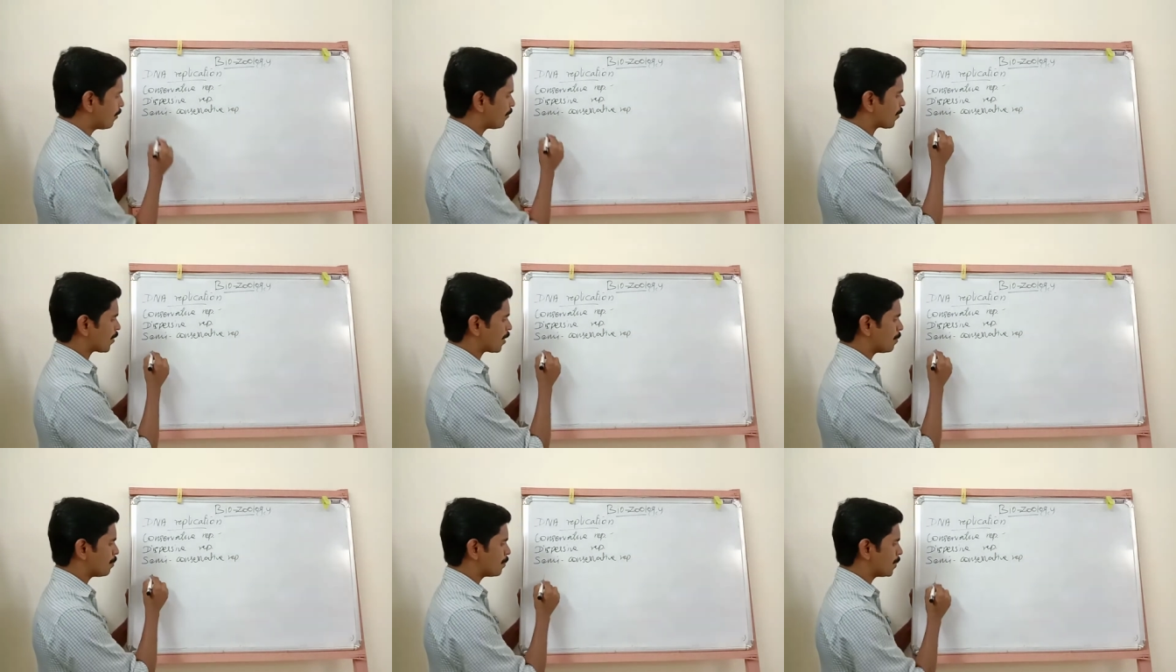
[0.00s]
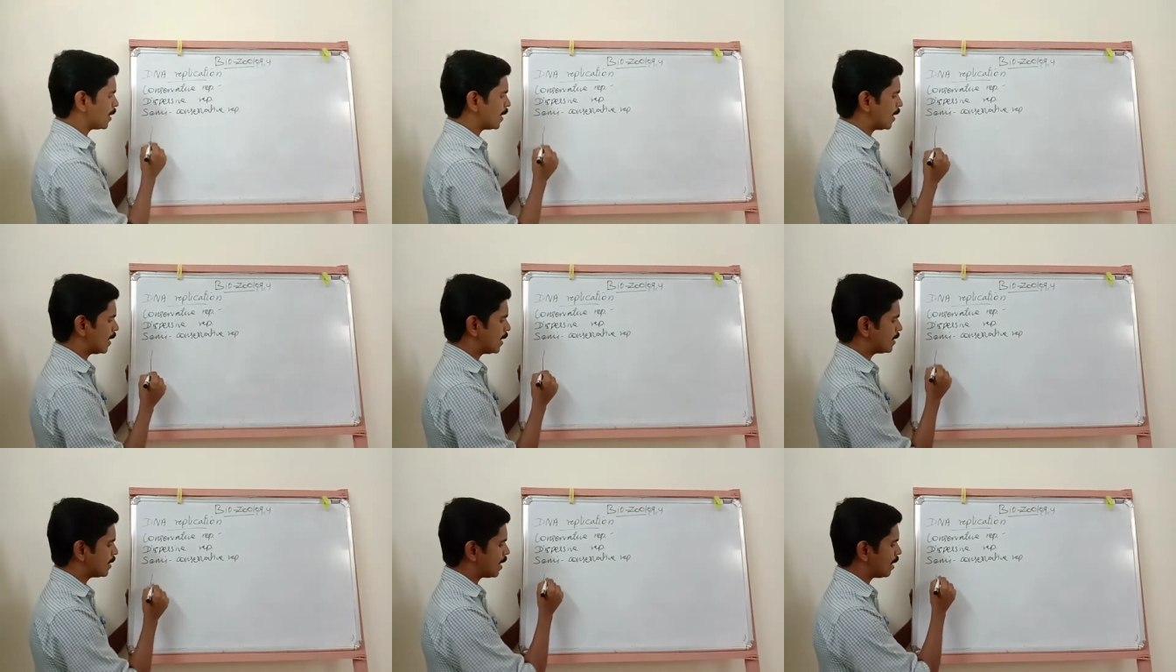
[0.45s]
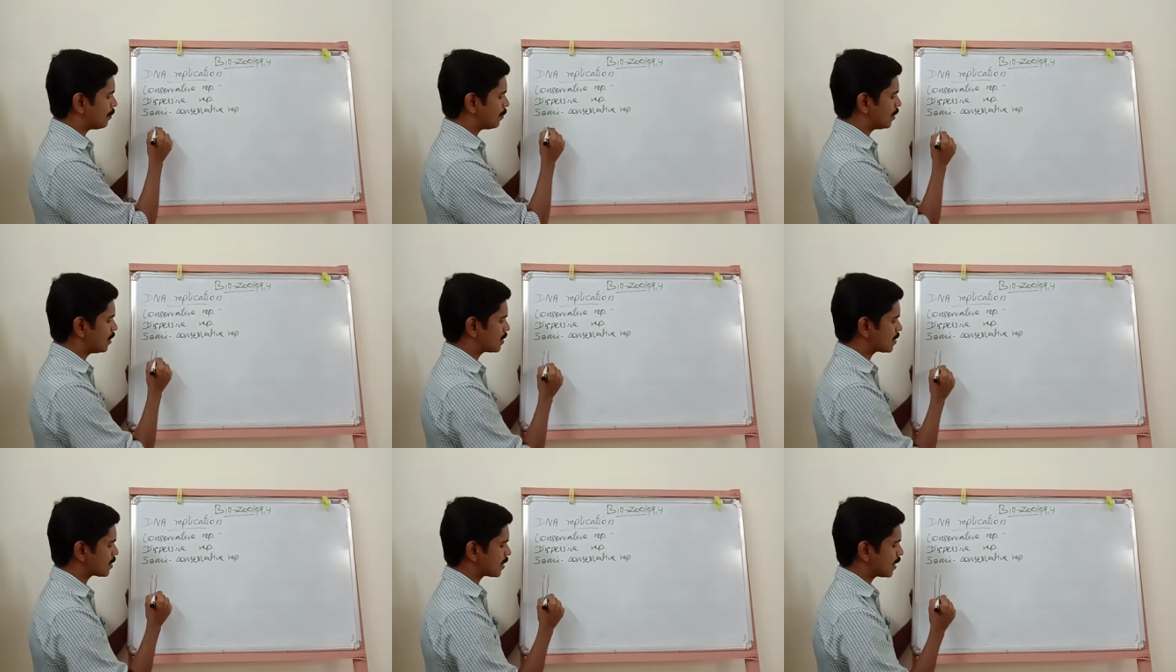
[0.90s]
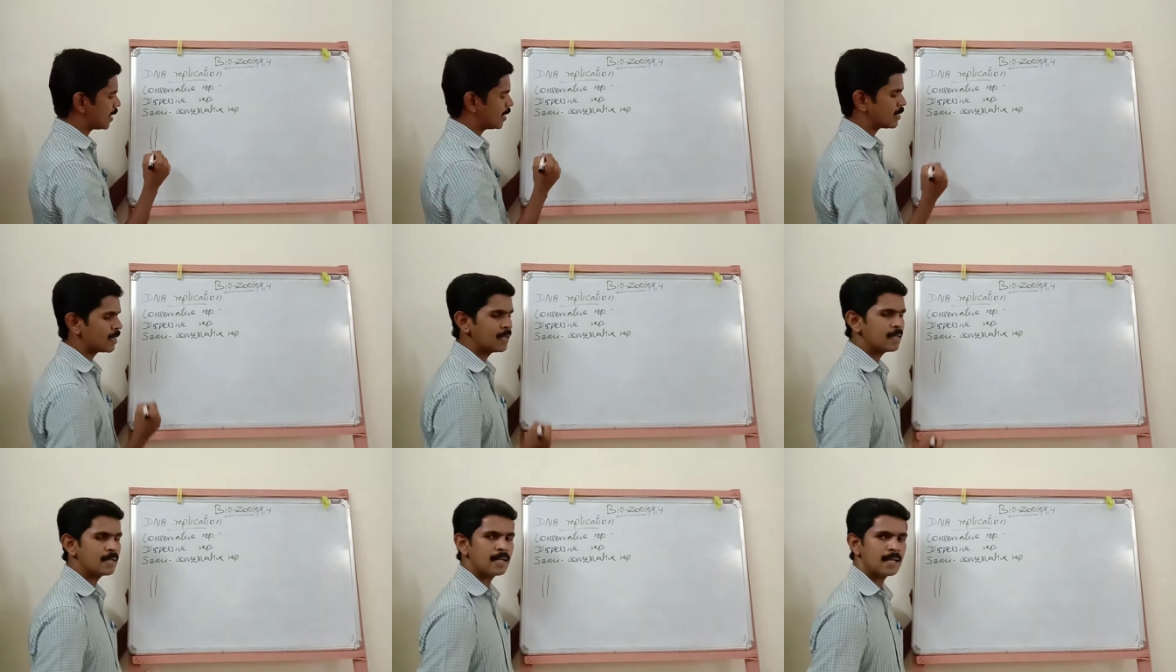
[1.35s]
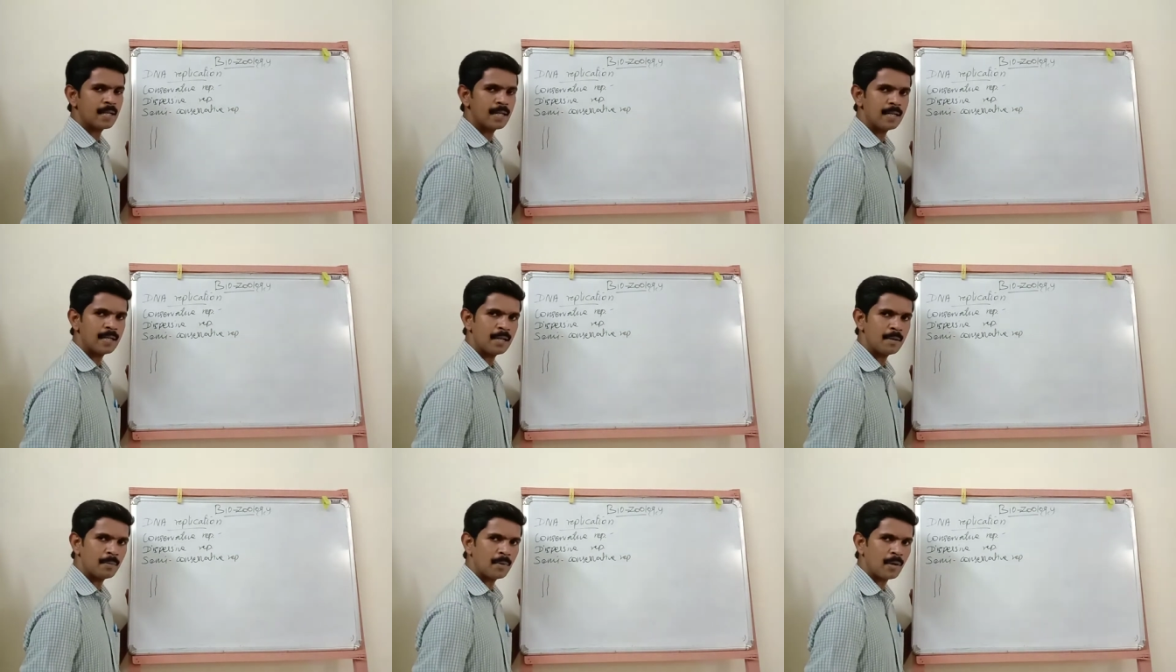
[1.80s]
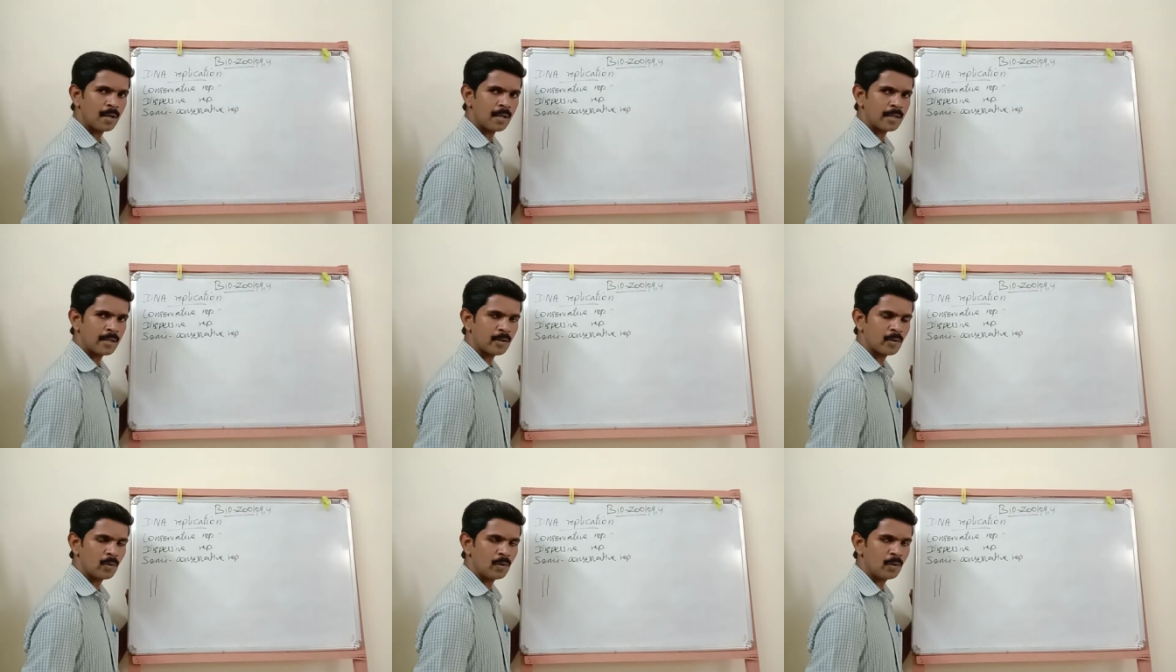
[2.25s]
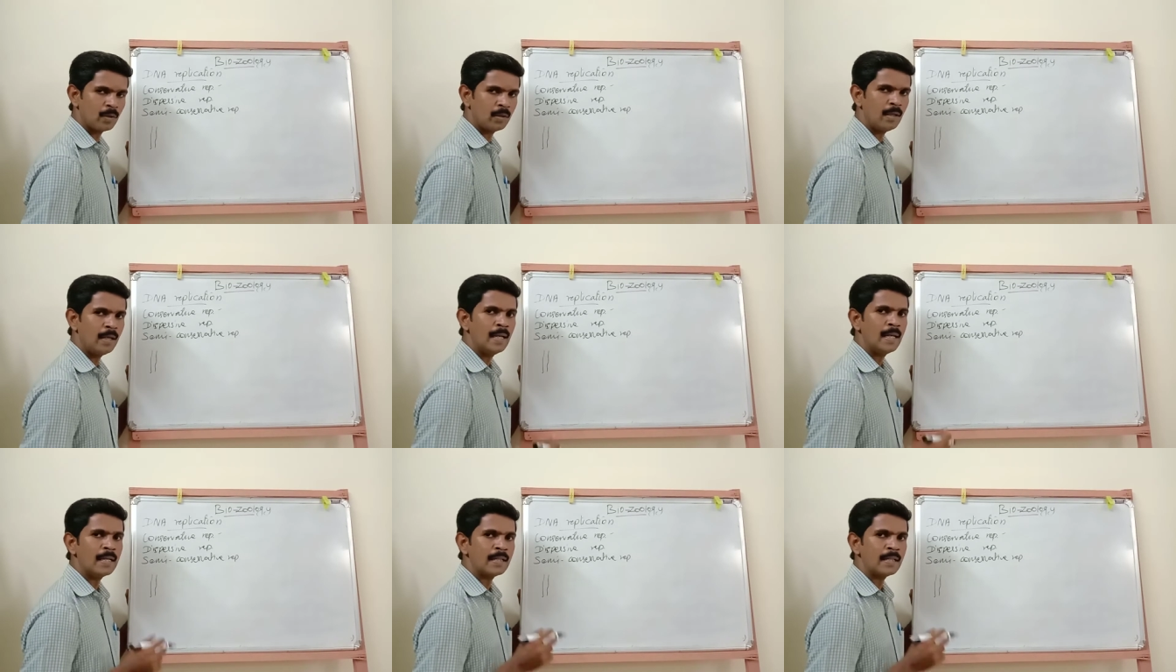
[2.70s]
from a double-stranded DNA molecule,